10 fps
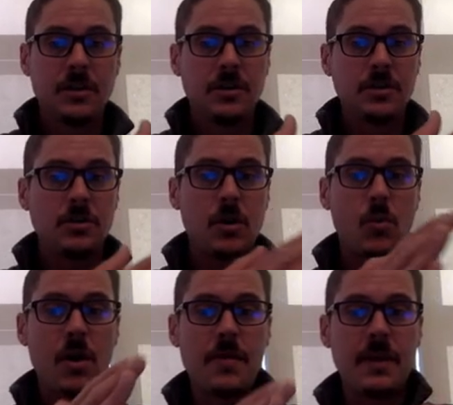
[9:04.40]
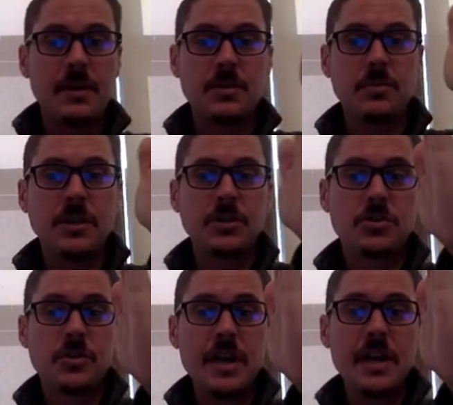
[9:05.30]
So I want that to be
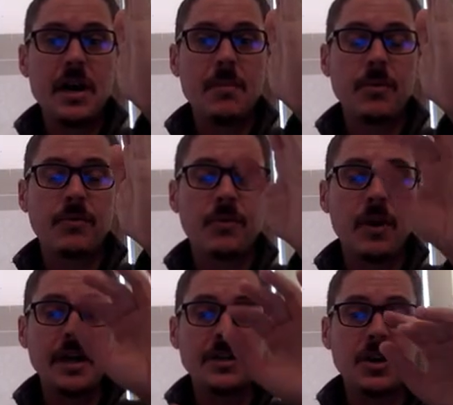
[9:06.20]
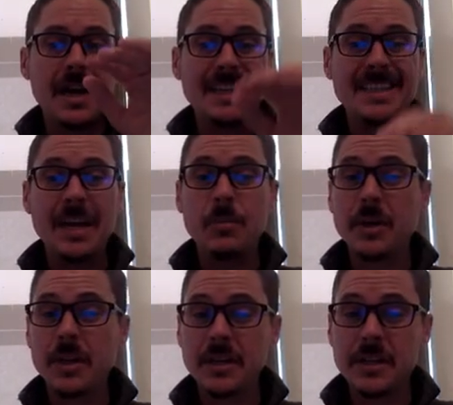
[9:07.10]
straight up before I try and type in
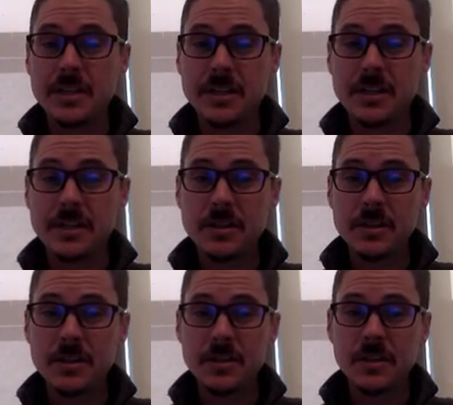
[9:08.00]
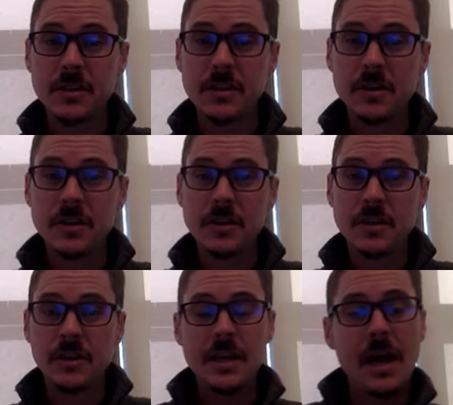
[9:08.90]
a distance.
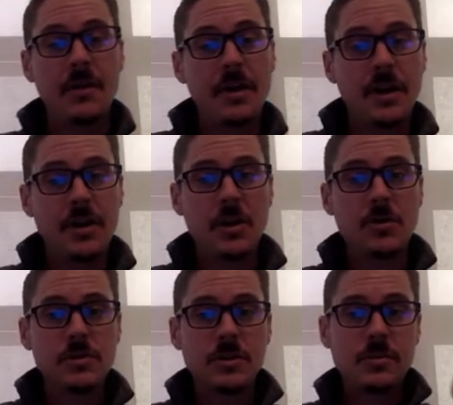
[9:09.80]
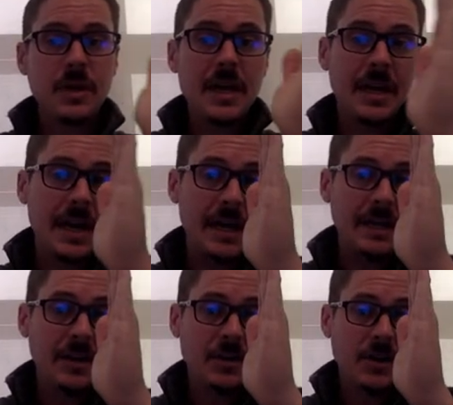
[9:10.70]
Now that it knows to be at 90
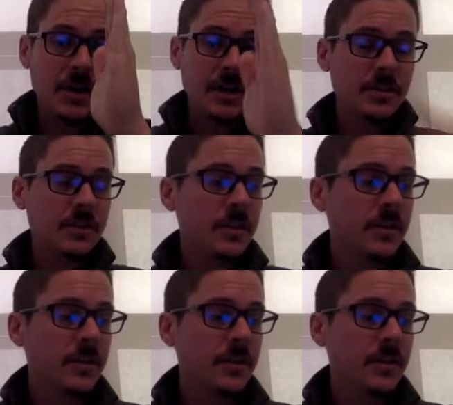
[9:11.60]
degrees,